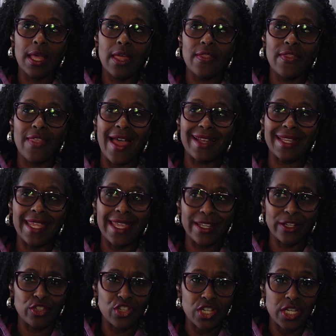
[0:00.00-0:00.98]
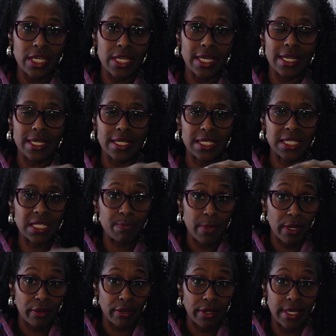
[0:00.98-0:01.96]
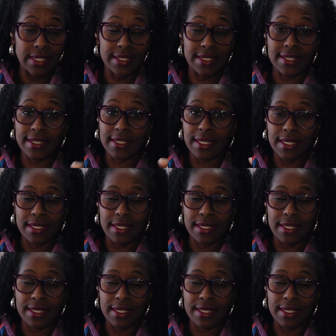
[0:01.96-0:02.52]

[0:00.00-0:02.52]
that energy, spirits,